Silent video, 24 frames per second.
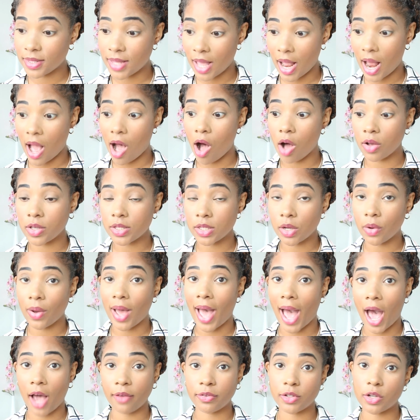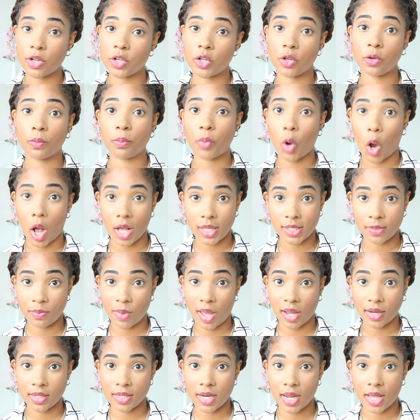that also have to do
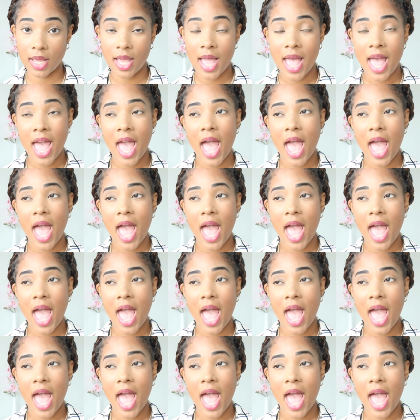prospecting.